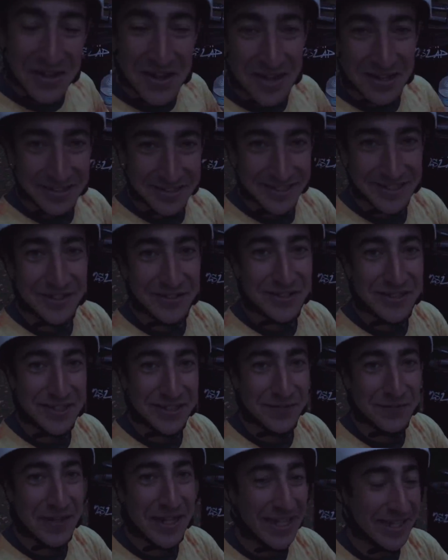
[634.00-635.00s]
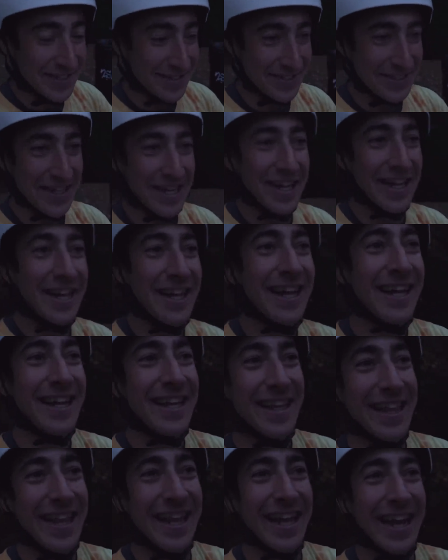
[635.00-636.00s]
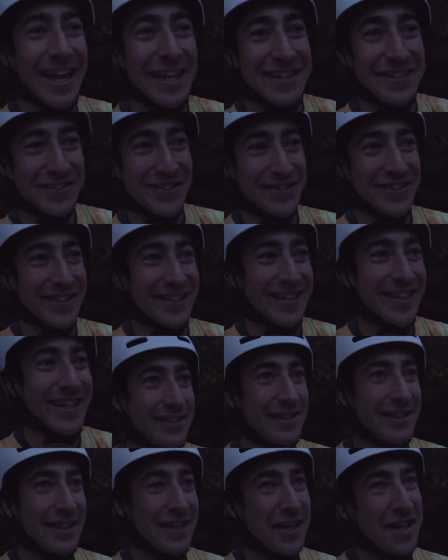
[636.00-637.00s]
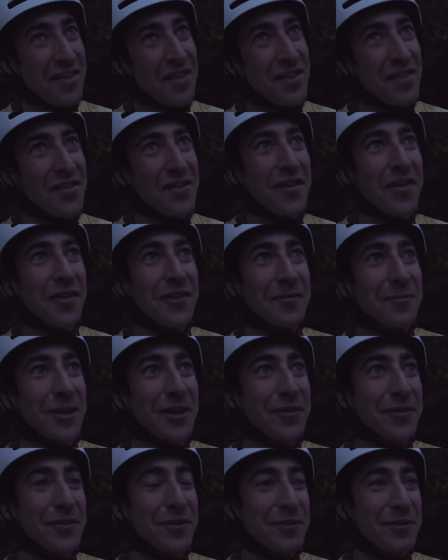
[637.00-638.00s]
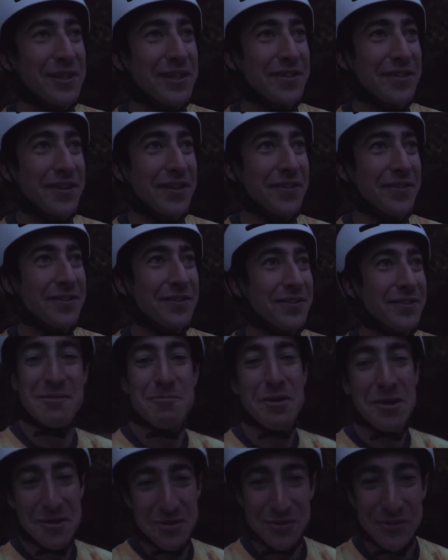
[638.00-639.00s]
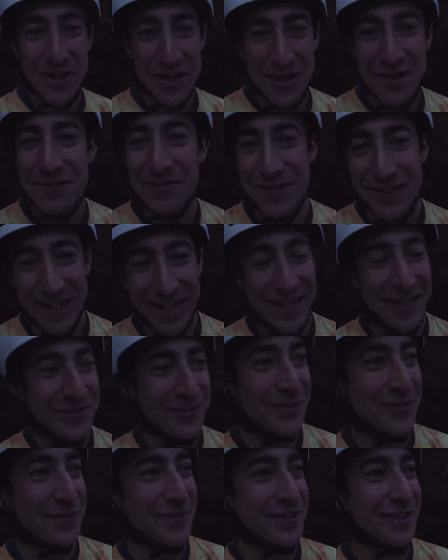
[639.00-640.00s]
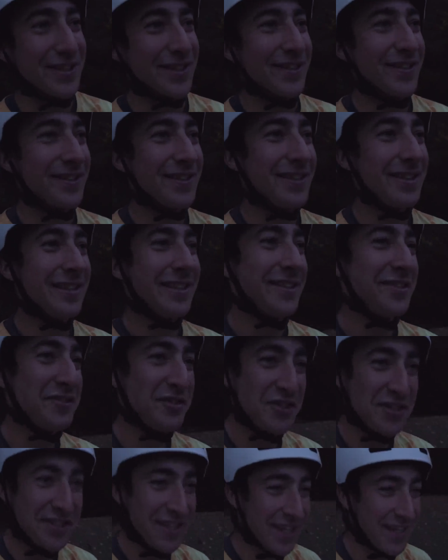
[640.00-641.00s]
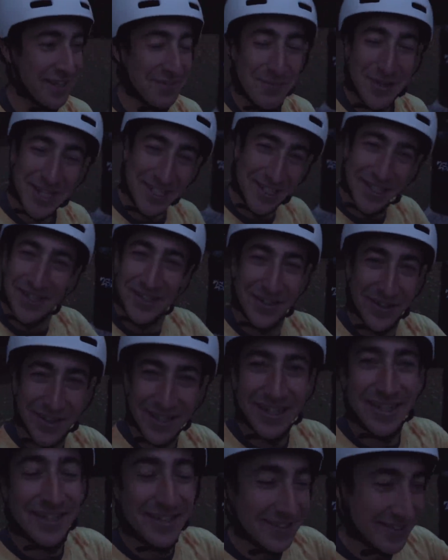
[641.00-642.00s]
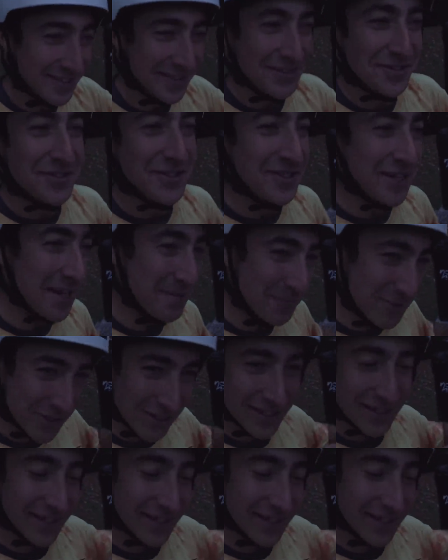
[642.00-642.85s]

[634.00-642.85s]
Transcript: long series of hits that I that I took. I guess it started about 3 weeks ago. Pretty much right after the cash roll video. There's just like a bunch of little things. Usually I'm good